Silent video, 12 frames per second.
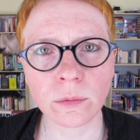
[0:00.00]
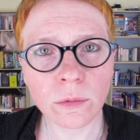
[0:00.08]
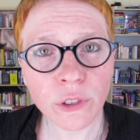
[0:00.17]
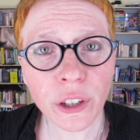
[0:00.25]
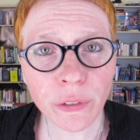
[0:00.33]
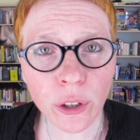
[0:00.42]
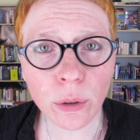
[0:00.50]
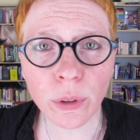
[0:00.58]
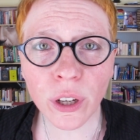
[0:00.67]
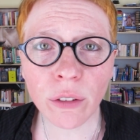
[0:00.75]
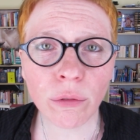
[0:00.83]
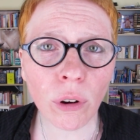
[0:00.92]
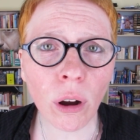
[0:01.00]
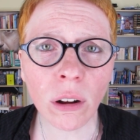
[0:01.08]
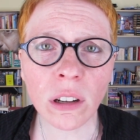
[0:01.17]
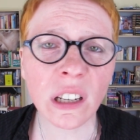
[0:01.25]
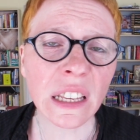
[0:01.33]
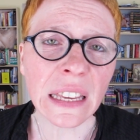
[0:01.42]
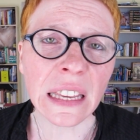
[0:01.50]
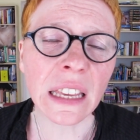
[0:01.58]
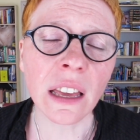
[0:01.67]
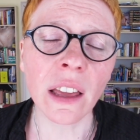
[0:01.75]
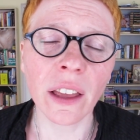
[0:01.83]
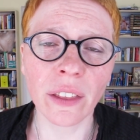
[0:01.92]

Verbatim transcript: reviewing wrongly,